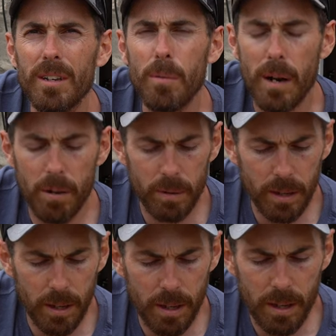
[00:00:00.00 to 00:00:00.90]
really well,
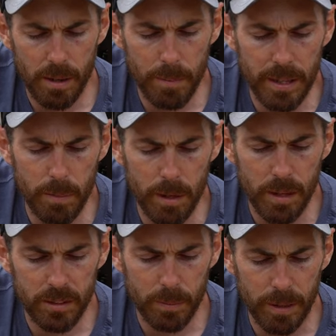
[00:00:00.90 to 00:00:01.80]
uh, make them
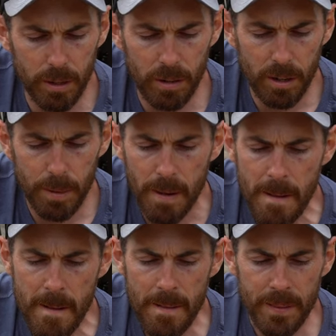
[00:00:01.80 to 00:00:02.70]
last a bit longer. But
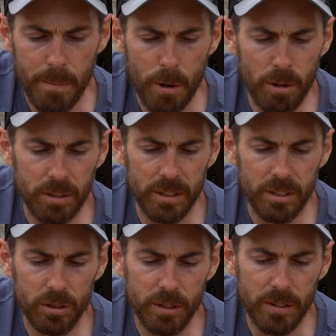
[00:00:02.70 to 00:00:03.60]
the moral to this
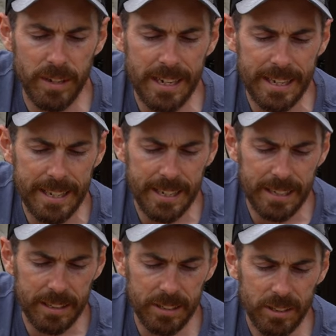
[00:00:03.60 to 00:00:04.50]
story really
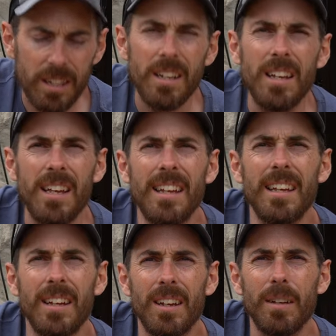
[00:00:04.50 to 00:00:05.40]
is
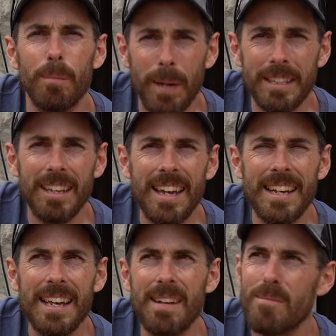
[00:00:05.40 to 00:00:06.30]
maintain it.